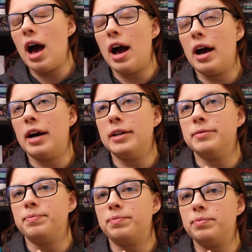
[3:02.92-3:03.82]
uh,
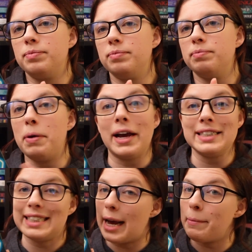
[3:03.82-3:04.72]

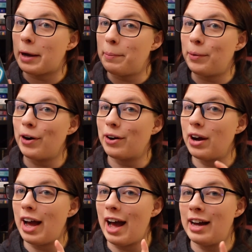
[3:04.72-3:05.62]
pandemic
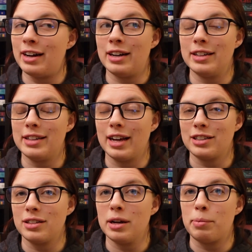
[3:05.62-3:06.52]
book uh,
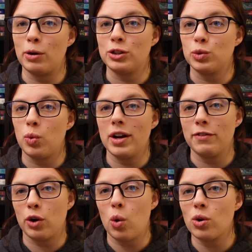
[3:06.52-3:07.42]
that approaches what if
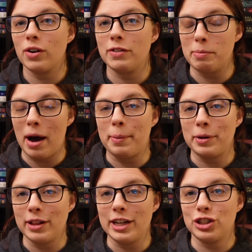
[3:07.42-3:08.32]
a quarter of the
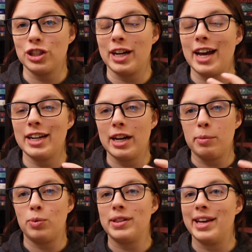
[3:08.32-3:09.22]
population ended
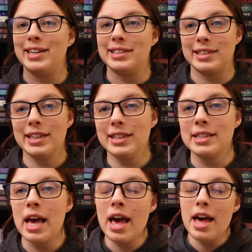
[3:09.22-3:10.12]
up with a
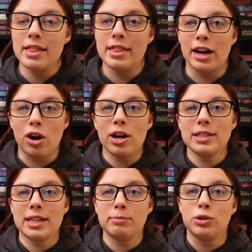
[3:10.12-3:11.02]
disease that
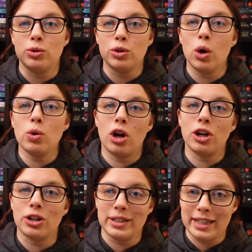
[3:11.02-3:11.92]
caused them to no
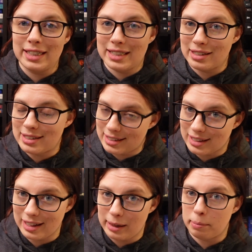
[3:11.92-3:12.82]
longer need to
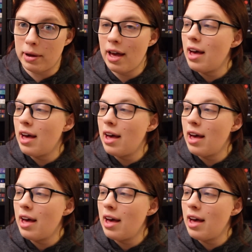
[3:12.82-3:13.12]
sleep.